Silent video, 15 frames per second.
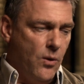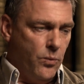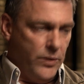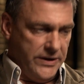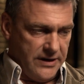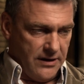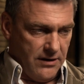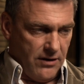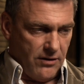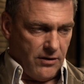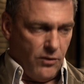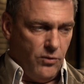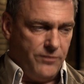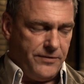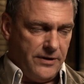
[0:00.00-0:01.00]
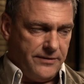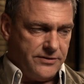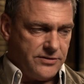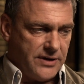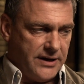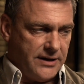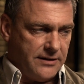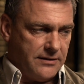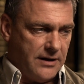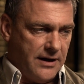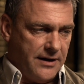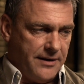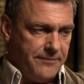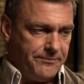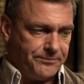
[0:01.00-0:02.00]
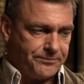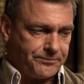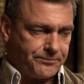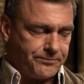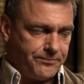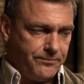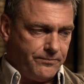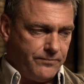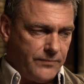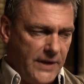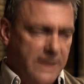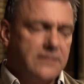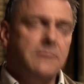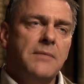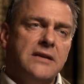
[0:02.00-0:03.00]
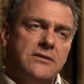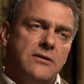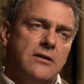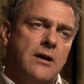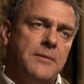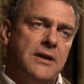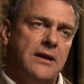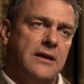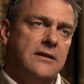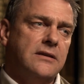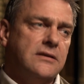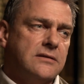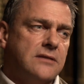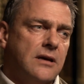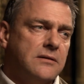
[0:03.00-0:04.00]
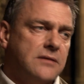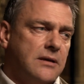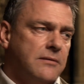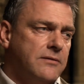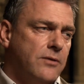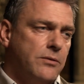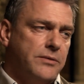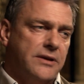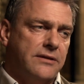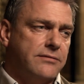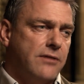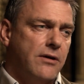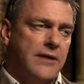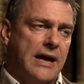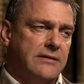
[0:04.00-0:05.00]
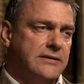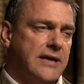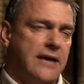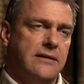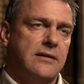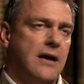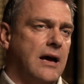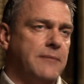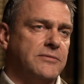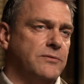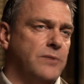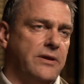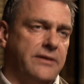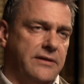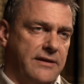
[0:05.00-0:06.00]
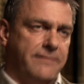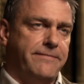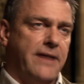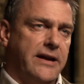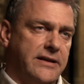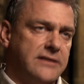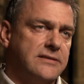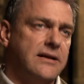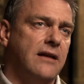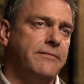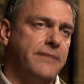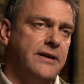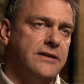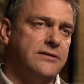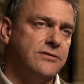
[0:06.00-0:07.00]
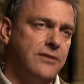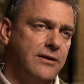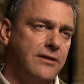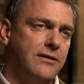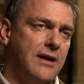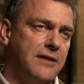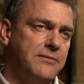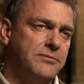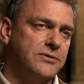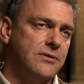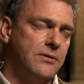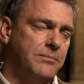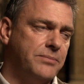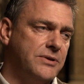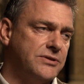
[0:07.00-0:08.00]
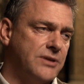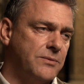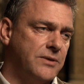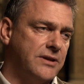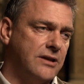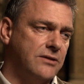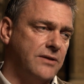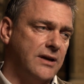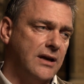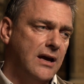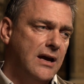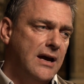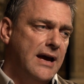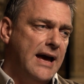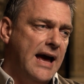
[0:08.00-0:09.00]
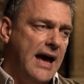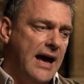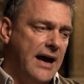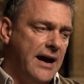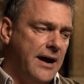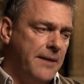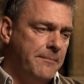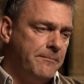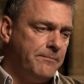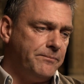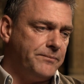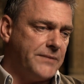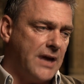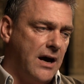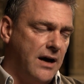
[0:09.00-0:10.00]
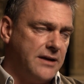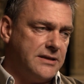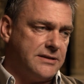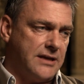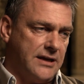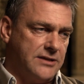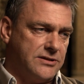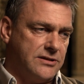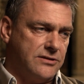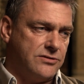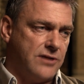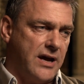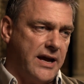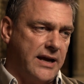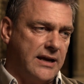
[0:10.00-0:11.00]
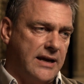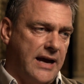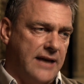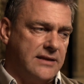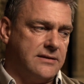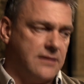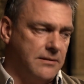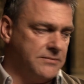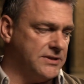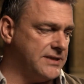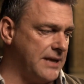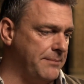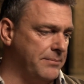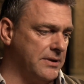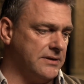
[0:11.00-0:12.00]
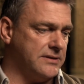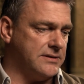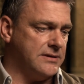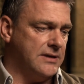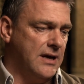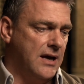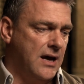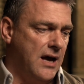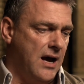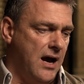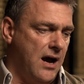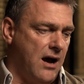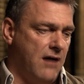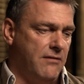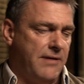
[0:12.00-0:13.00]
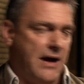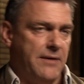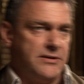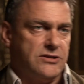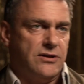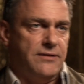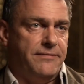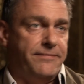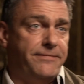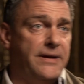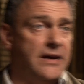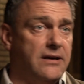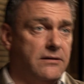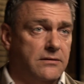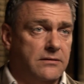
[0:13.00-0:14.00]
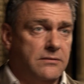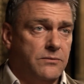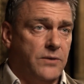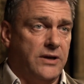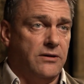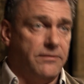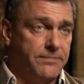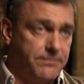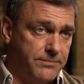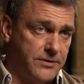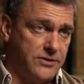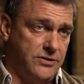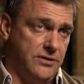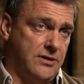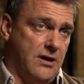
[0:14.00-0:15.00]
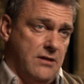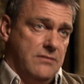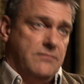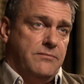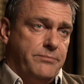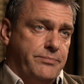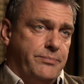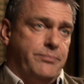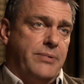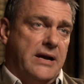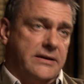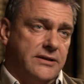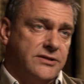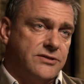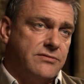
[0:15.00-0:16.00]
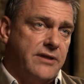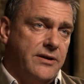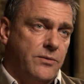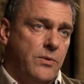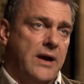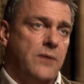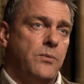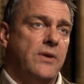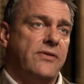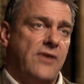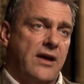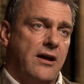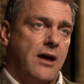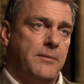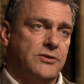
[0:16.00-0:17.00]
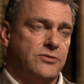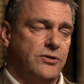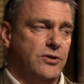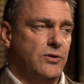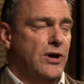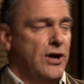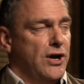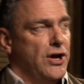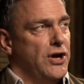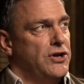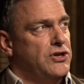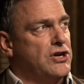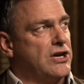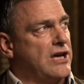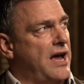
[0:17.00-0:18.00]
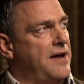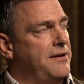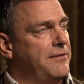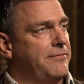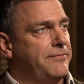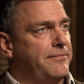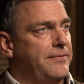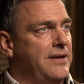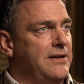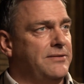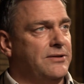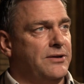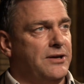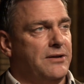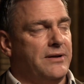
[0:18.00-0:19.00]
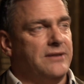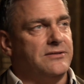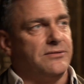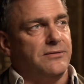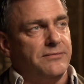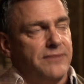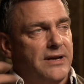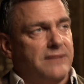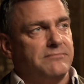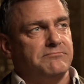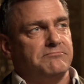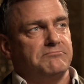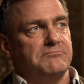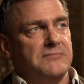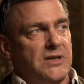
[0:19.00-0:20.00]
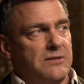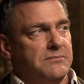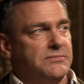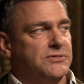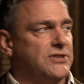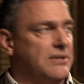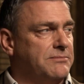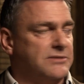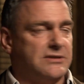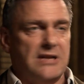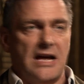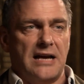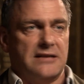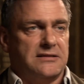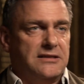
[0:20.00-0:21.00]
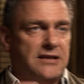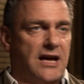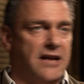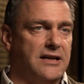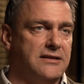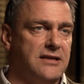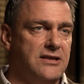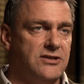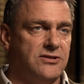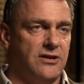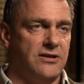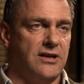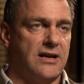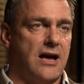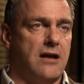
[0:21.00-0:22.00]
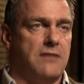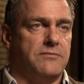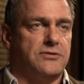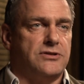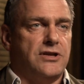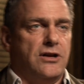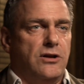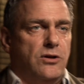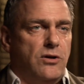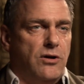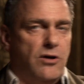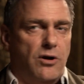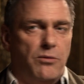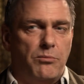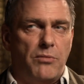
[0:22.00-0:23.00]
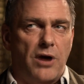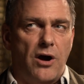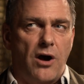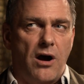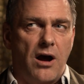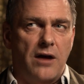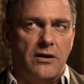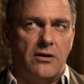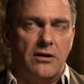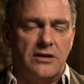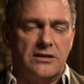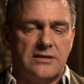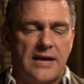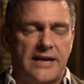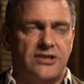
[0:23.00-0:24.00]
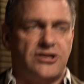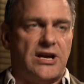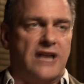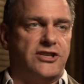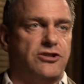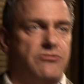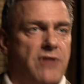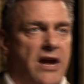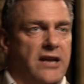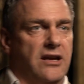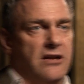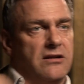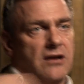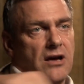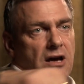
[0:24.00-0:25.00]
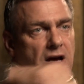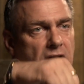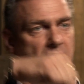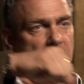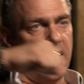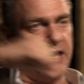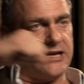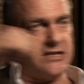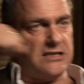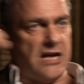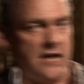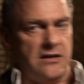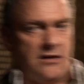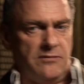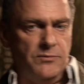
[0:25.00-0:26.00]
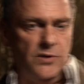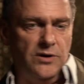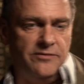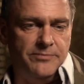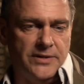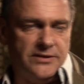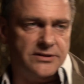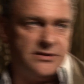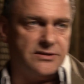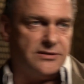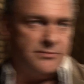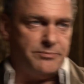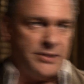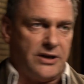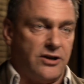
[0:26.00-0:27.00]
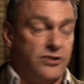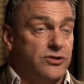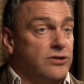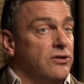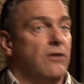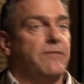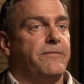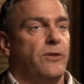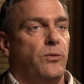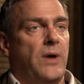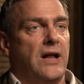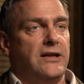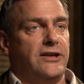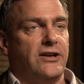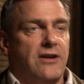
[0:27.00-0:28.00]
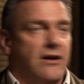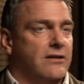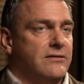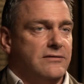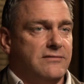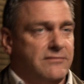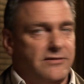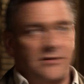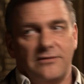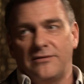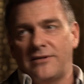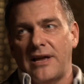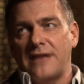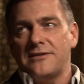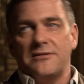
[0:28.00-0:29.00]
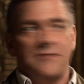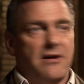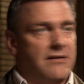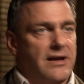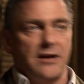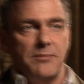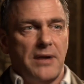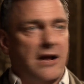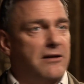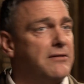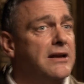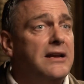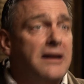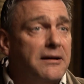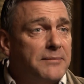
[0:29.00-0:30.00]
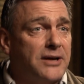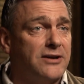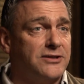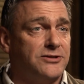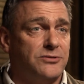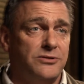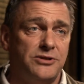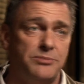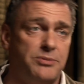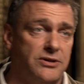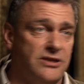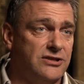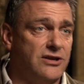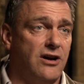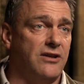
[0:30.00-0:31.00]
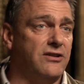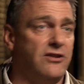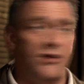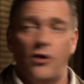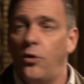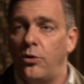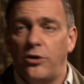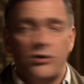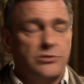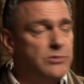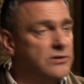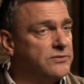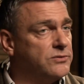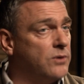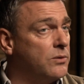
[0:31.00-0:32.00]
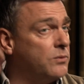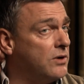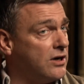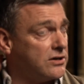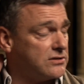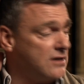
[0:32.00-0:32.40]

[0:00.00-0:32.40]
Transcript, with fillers: We did a lot, awful lot of training. Um, it's amazing. You come in and the stunt team have already thrown out 10 times of what the fight itself is. So you, I so appreciate what they're doing. Um, the hardest thing is to try and get some semblance of how it's going to feel when you're, because you can't practice straight away with that armor. So you, you kind of, even though you're in sort of like, you know, gym slacks and a, and a t-shirt, you kind of still, you've got this exaggerated, extended movements because you know full well you can't dance around like a ballerina because as soon as you put this on, all those moves won't work.